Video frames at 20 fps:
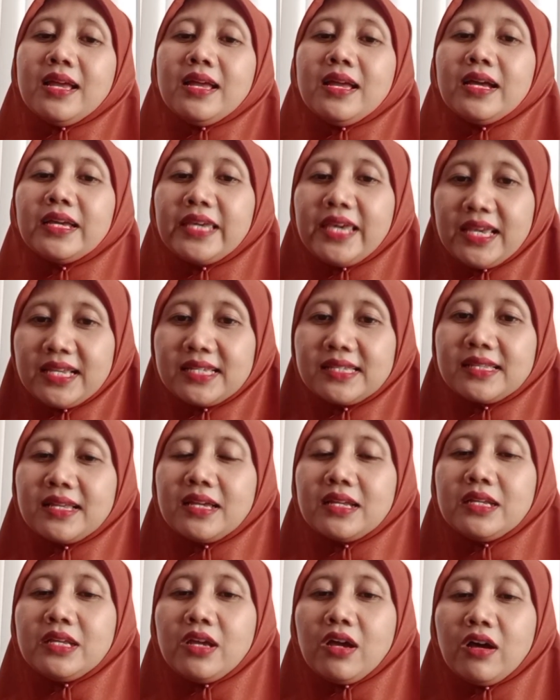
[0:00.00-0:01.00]
a case
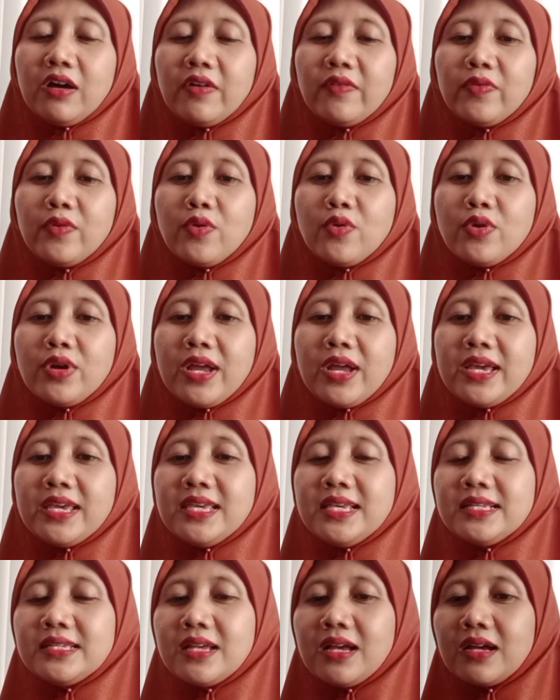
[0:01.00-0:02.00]
study of
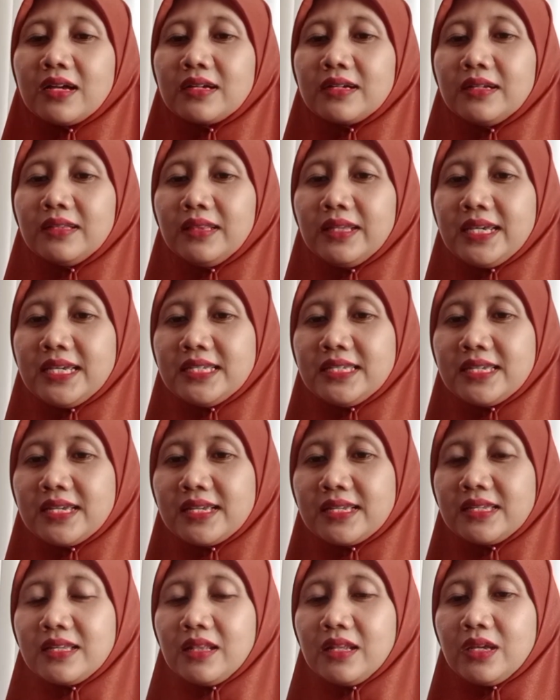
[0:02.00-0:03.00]
Unaiza College's
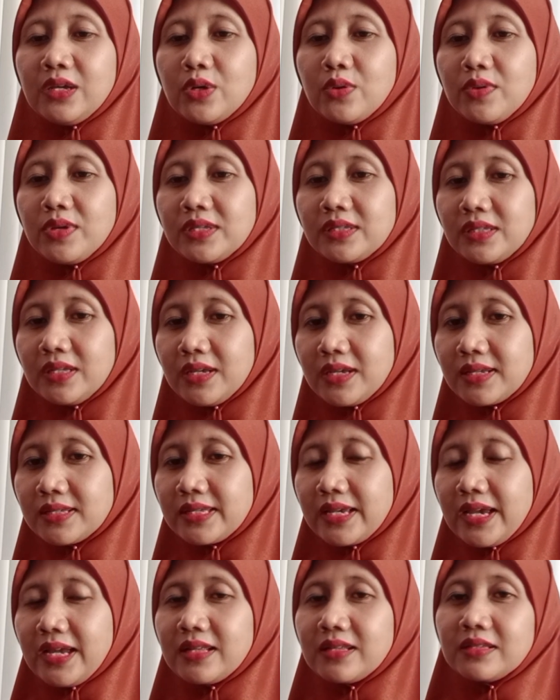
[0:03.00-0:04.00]
Linguistics
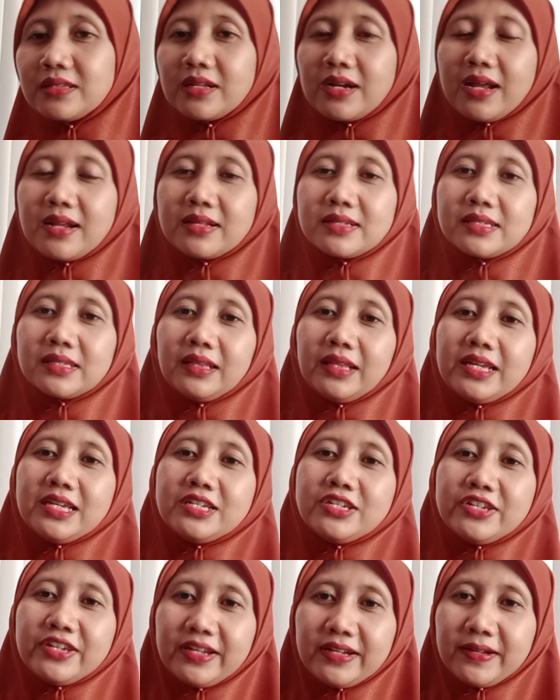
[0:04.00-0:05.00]
and
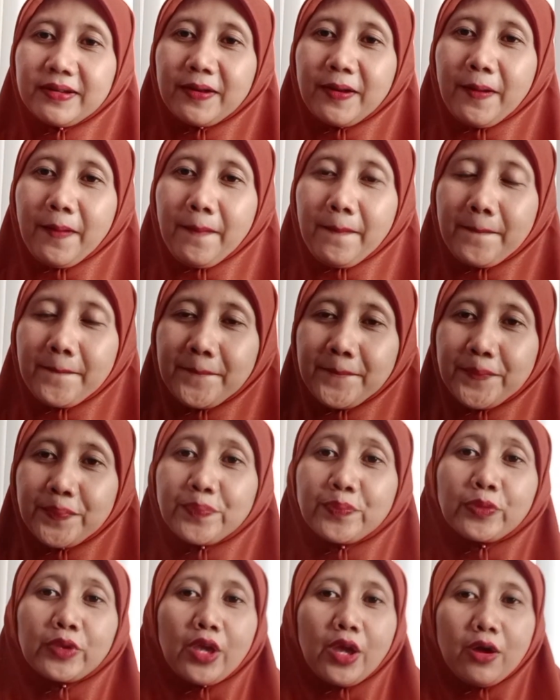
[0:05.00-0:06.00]
Translation.
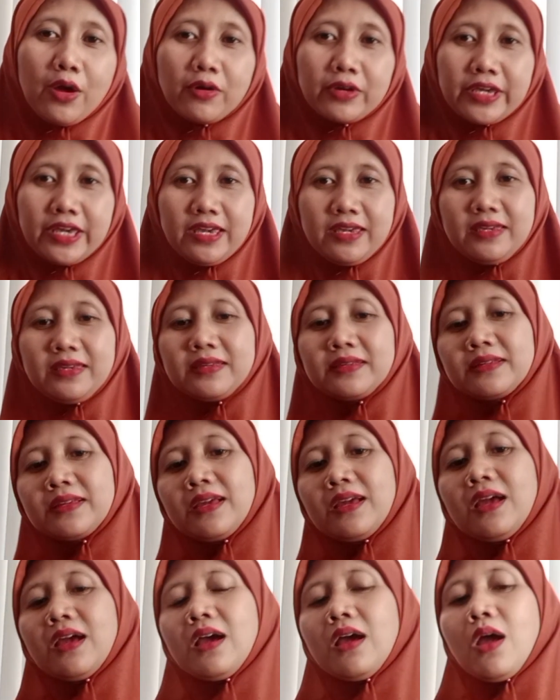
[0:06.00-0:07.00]
Okay,
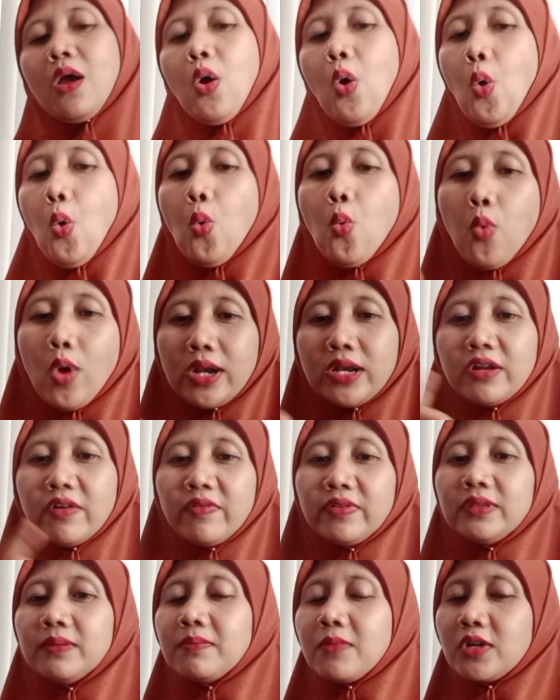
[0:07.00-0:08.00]
one of
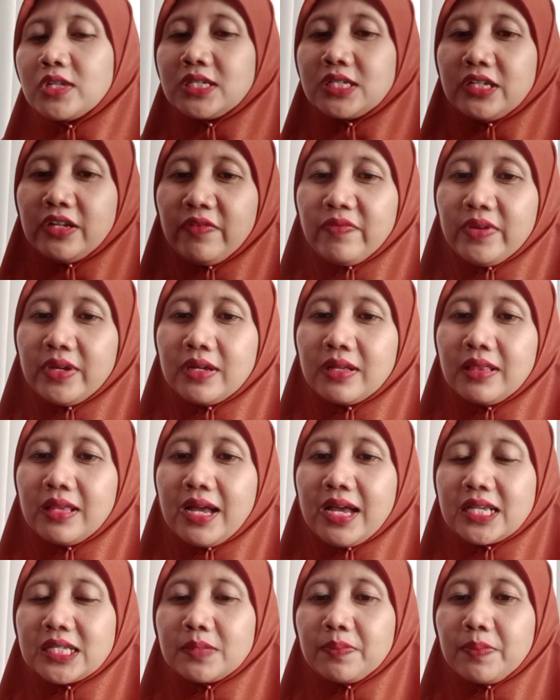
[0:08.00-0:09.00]
the most difficult
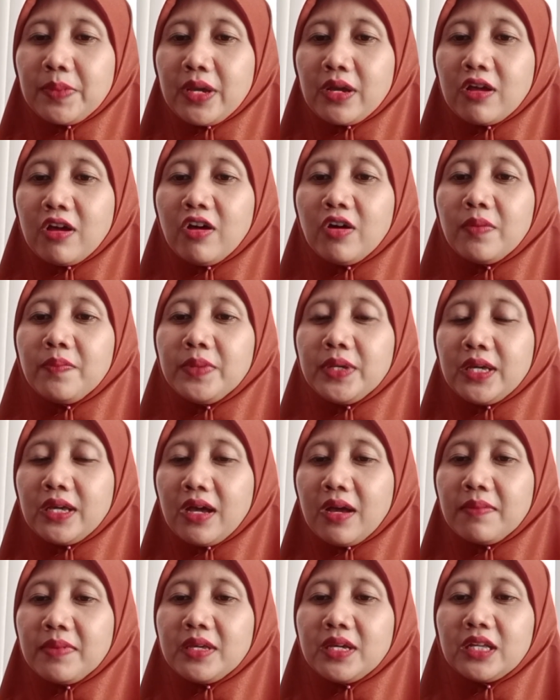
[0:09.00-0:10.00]
aspects of
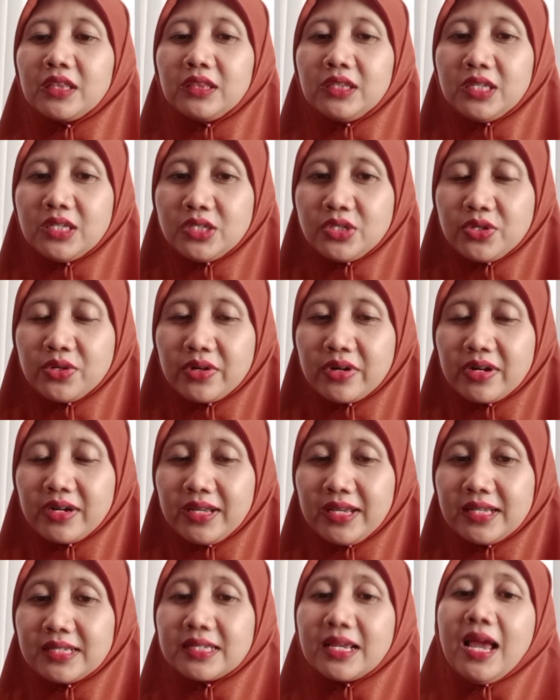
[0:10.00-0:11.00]
becoming a teacher
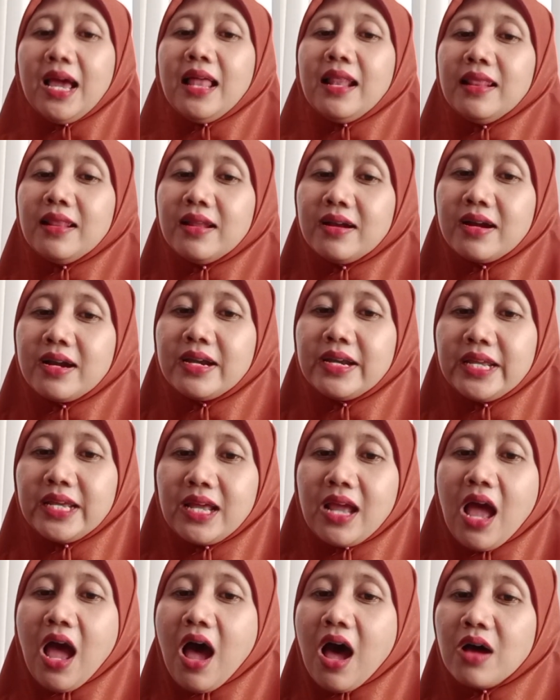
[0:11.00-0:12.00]
is learning
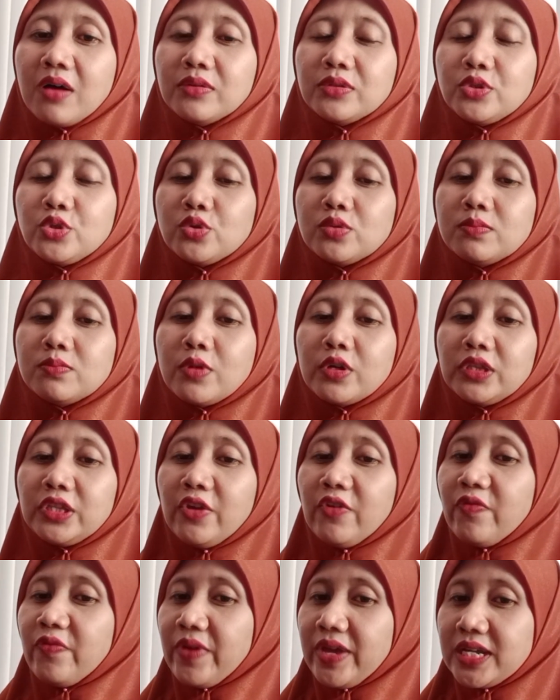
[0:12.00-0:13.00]
how to
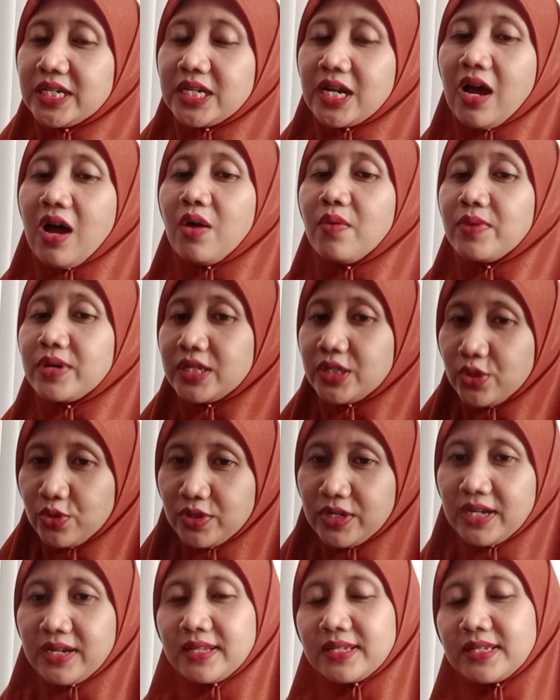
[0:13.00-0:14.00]
motivate our
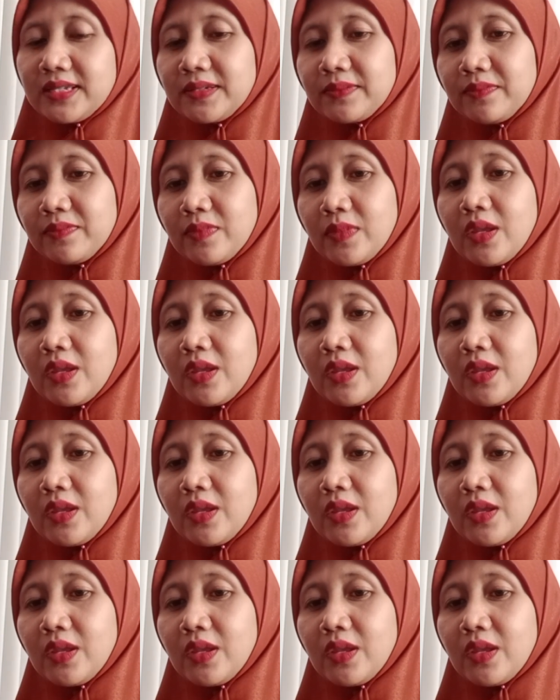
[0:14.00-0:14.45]
students.